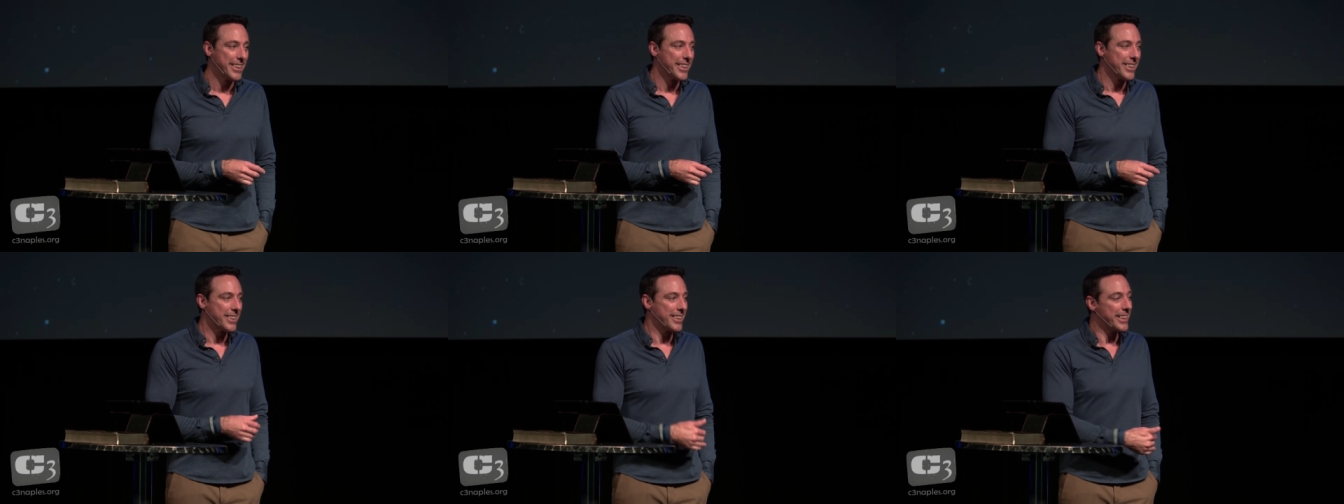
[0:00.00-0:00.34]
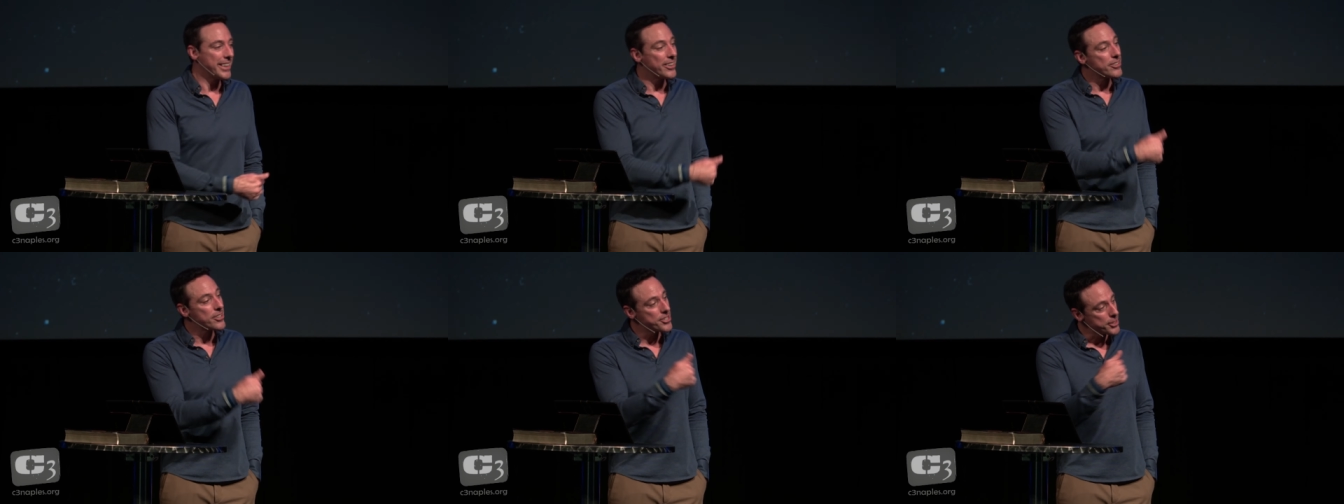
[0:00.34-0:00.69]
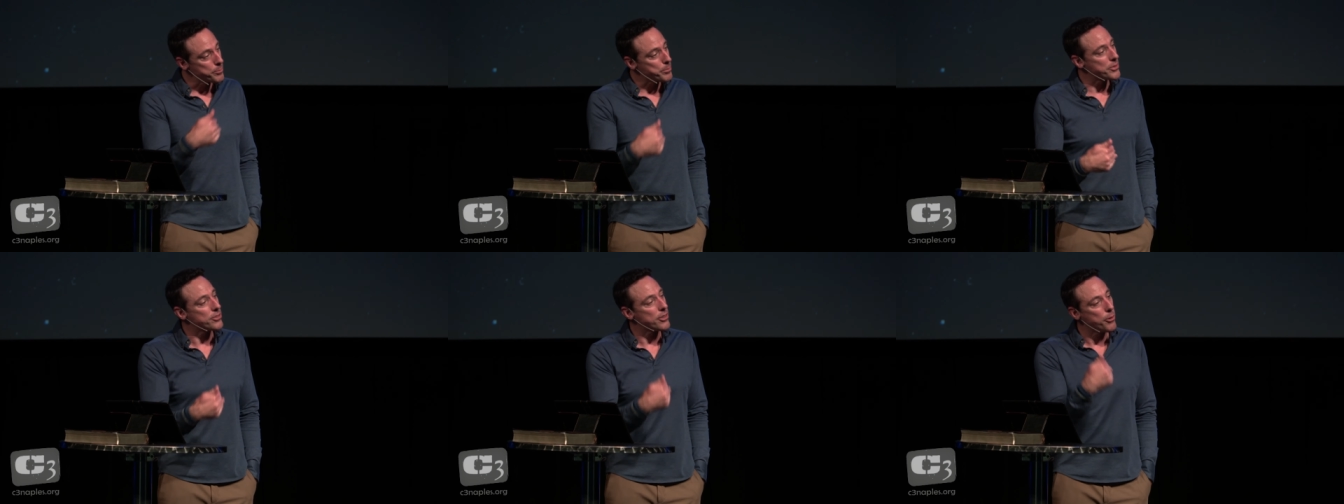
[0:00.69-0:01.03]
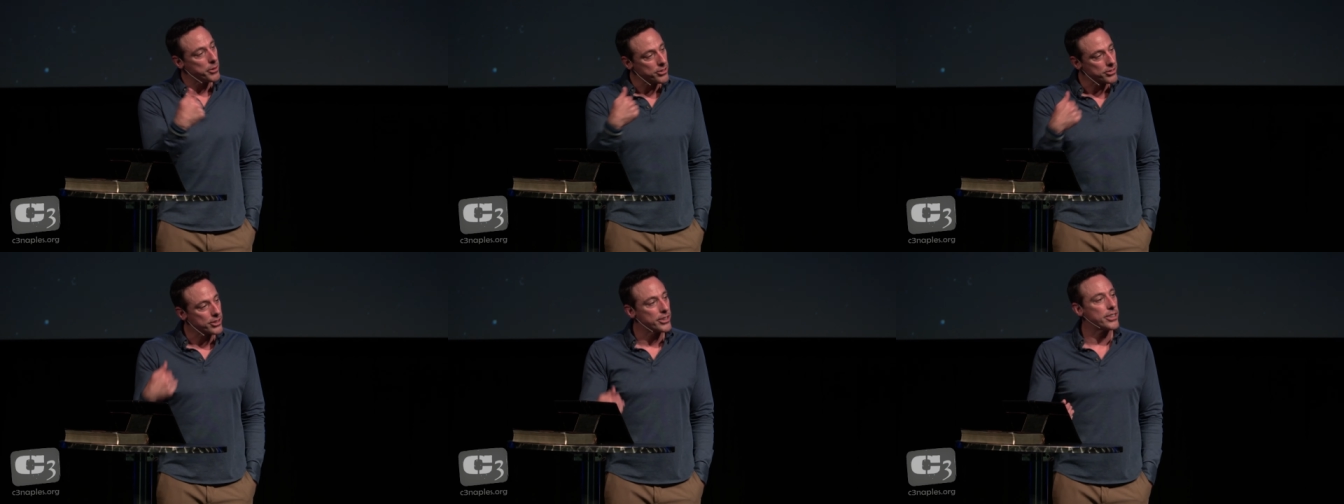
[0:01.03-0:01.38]
Leadership is
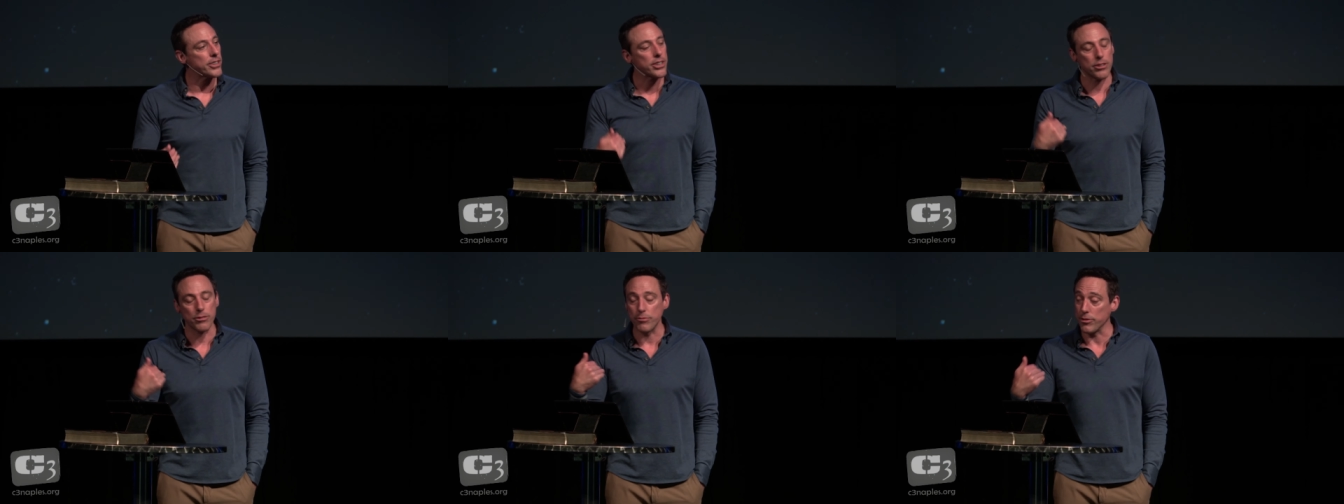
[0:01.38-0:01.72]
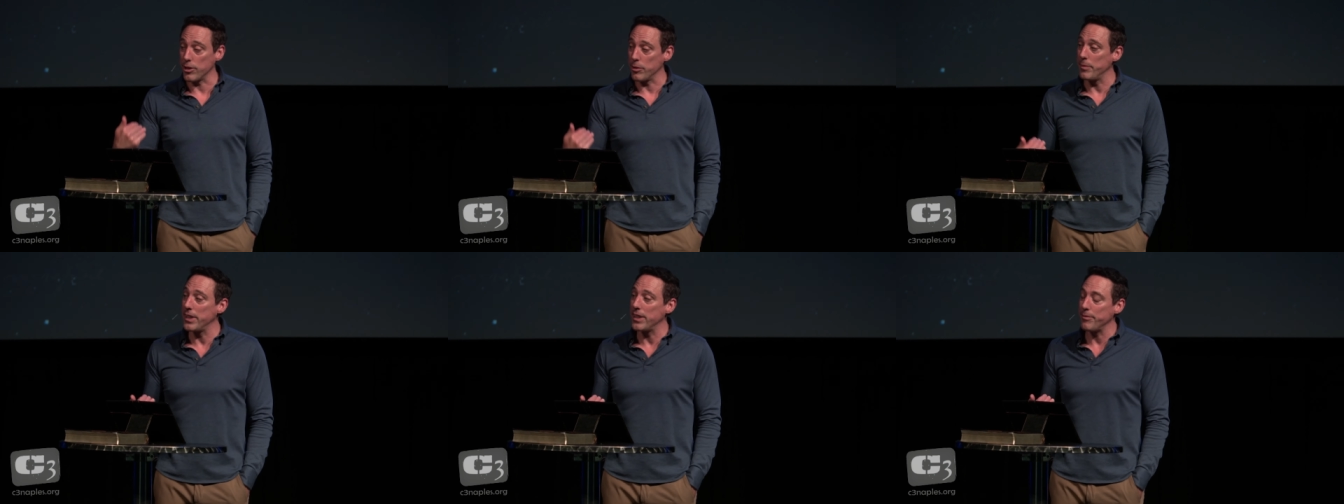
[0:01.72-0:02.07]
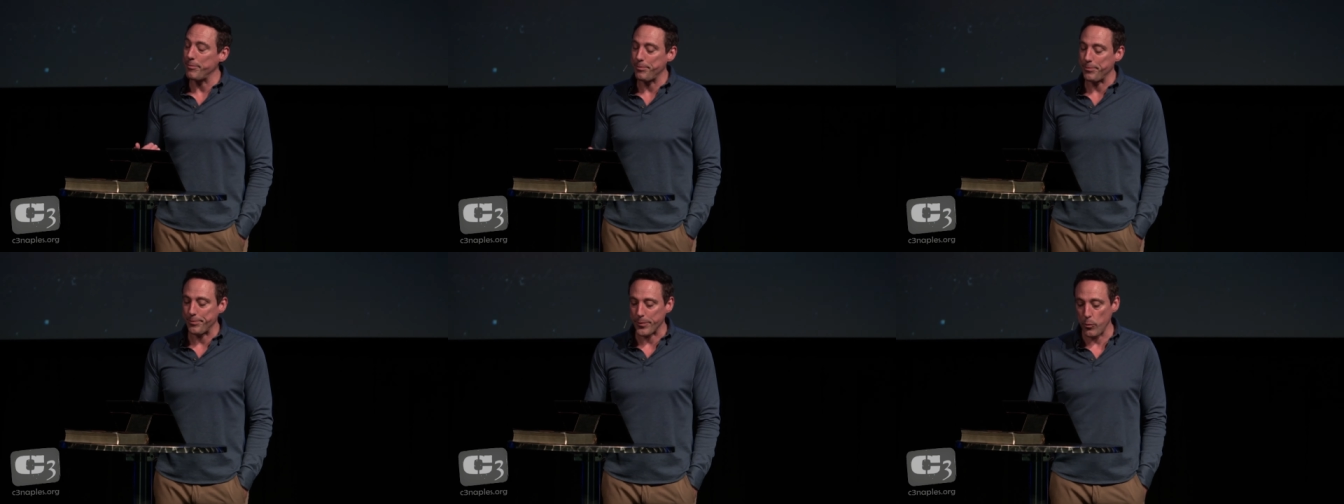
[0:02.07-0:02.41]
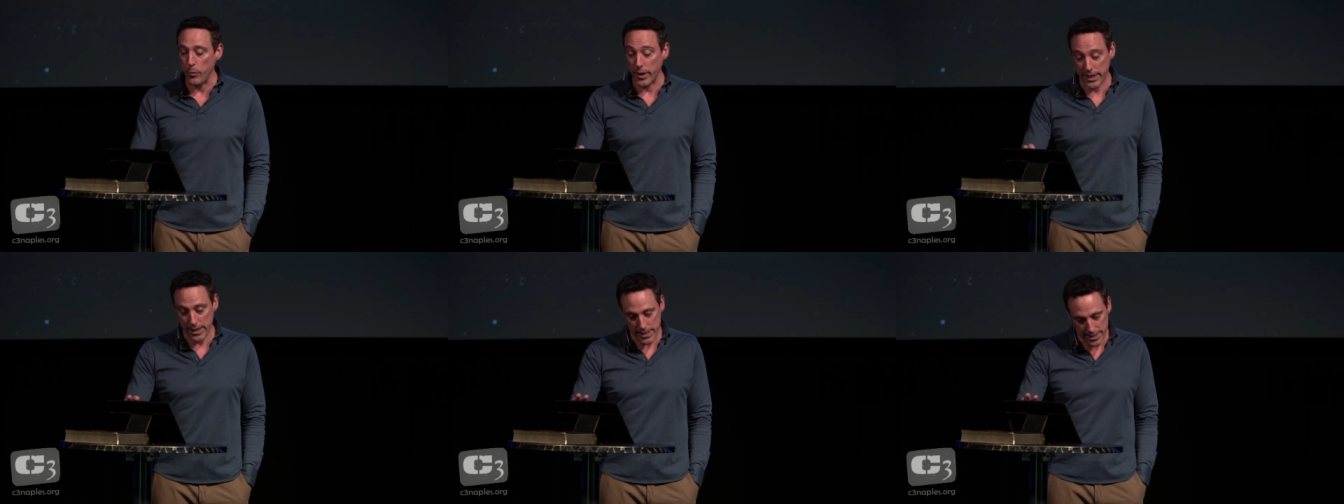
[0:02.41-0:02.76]
always going to confirm it
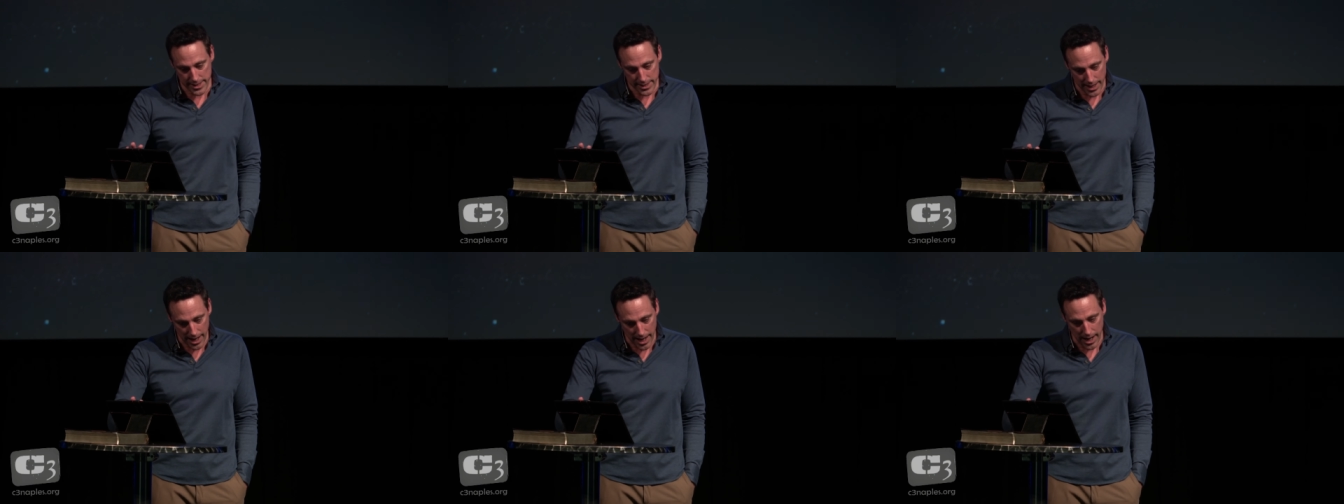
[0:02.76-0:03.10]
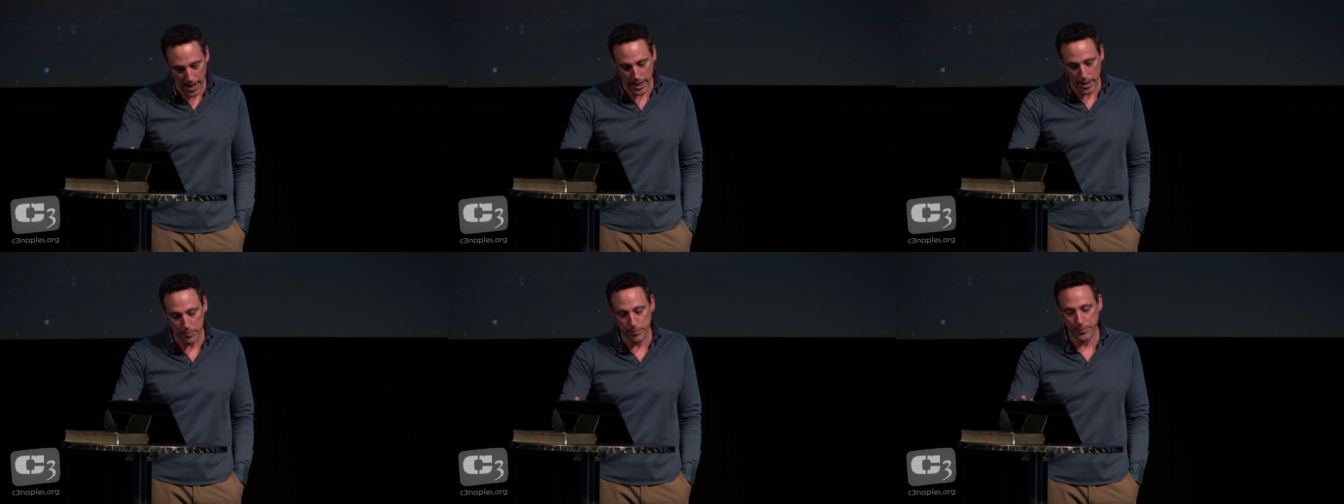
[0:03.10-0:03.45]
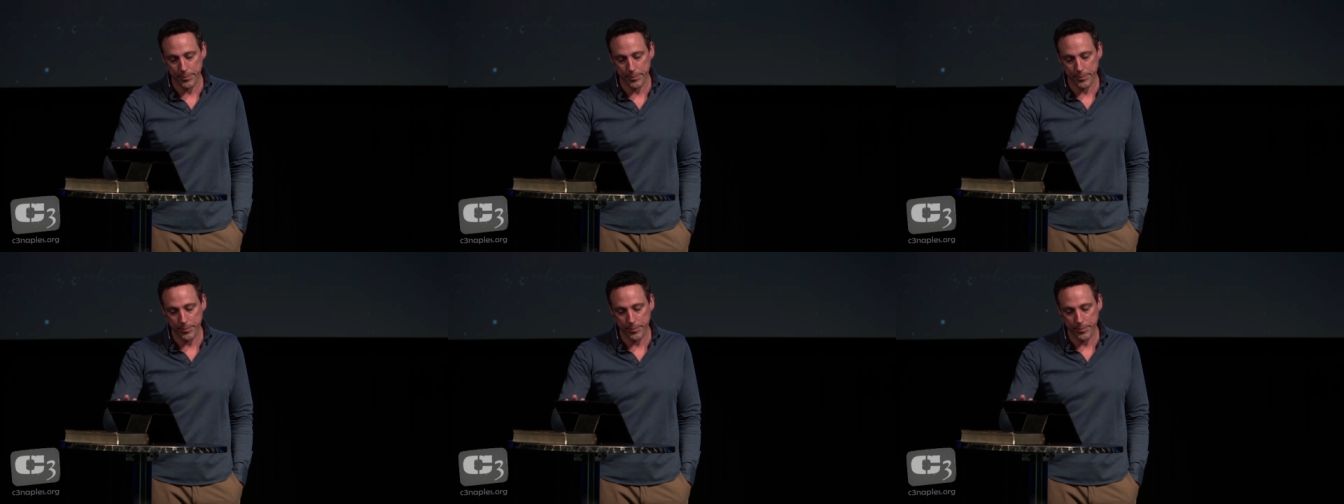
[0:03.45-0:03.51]
when it's time.